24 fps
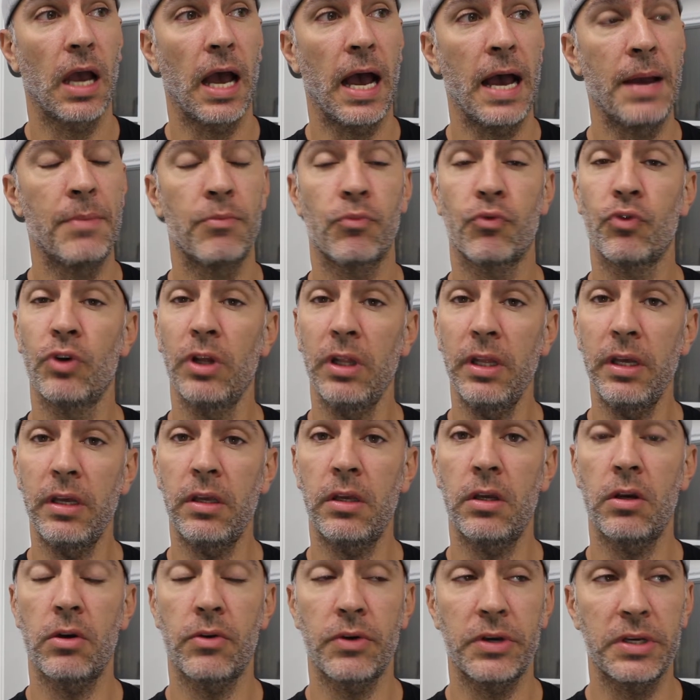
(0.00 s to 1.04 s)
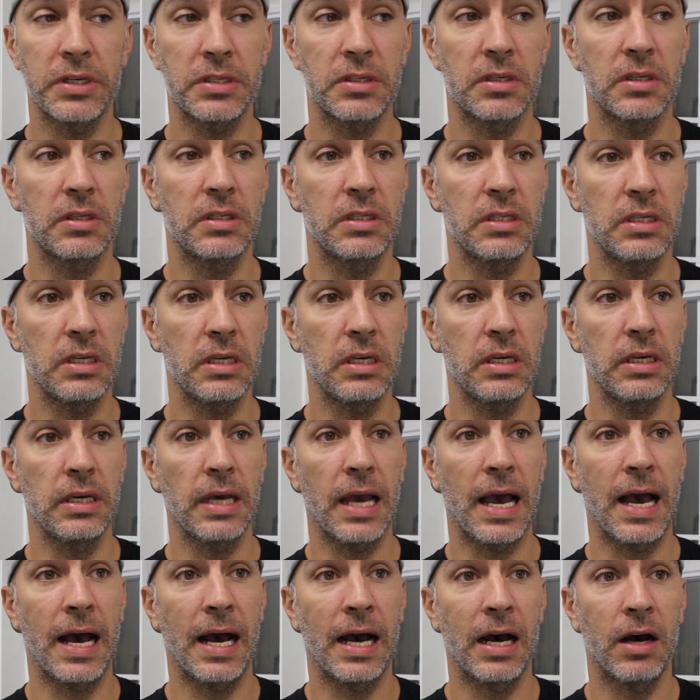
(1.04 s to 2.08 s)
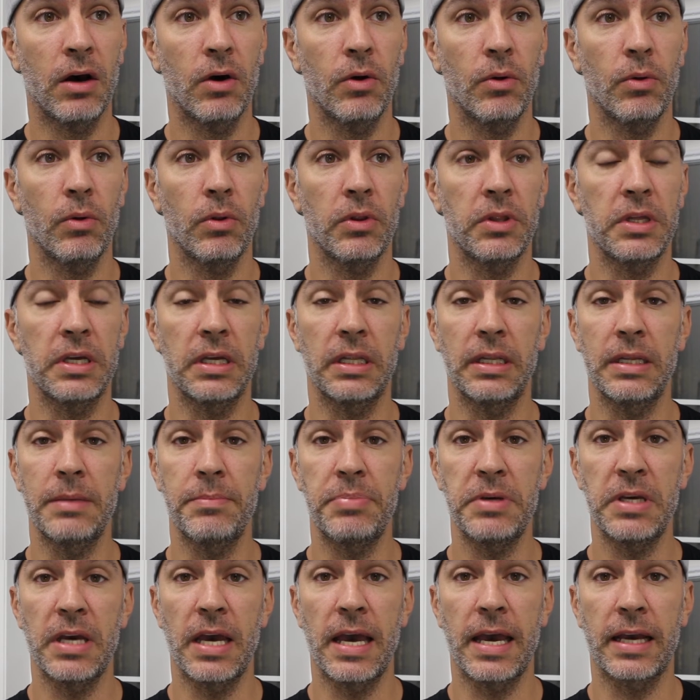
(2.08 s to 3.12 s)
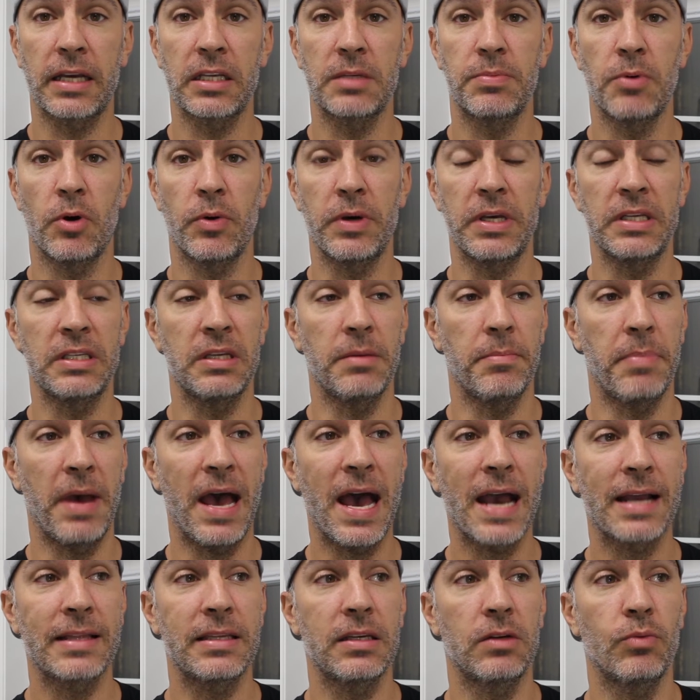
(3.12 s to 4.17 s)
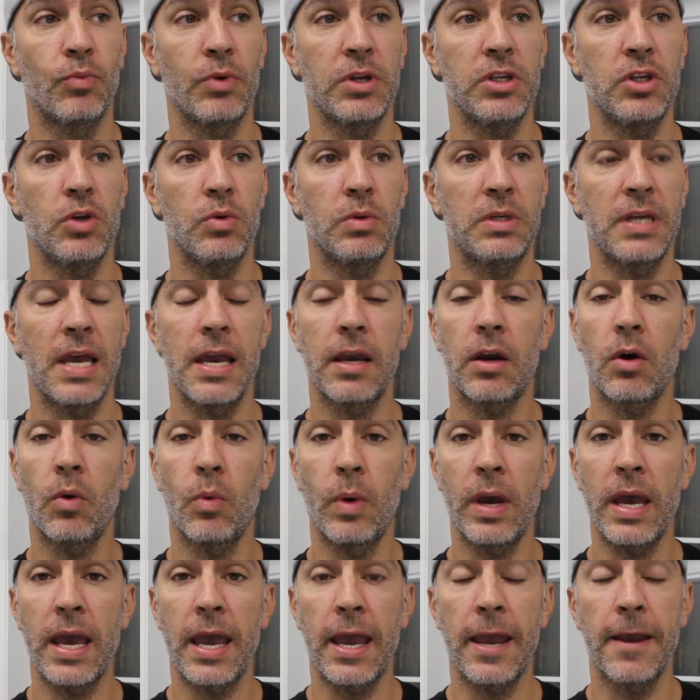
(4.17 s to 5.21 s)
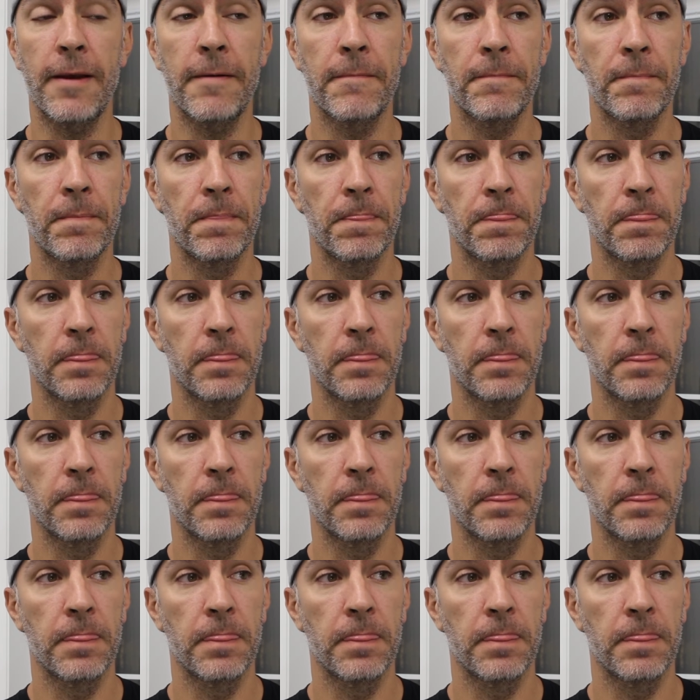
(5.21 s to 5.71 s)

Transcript: really curious to see how the Olympia Expo is impacted when you take away